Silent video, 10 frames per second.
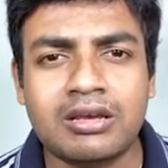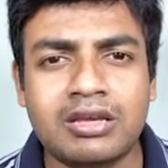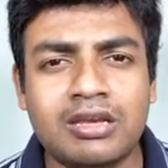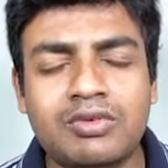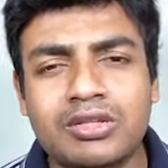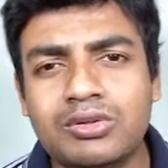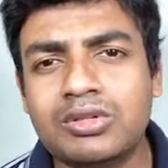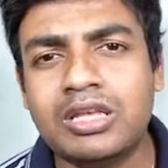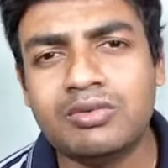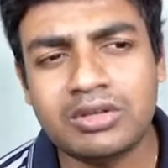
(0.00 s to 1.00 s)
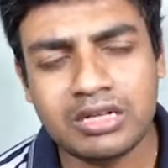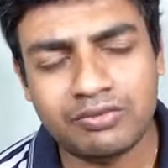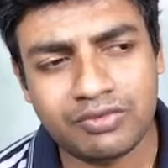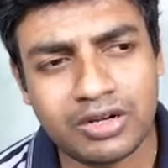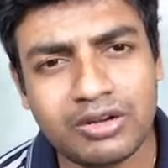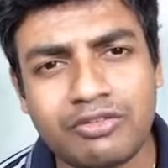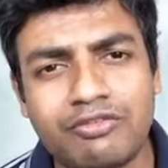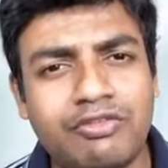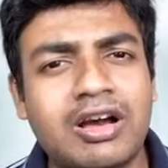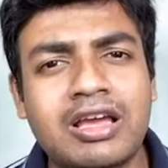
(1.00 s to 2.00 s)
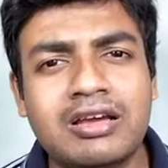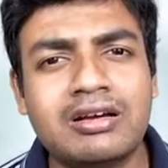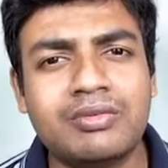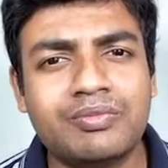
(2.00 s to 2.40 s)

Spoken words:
even though they were in front of fire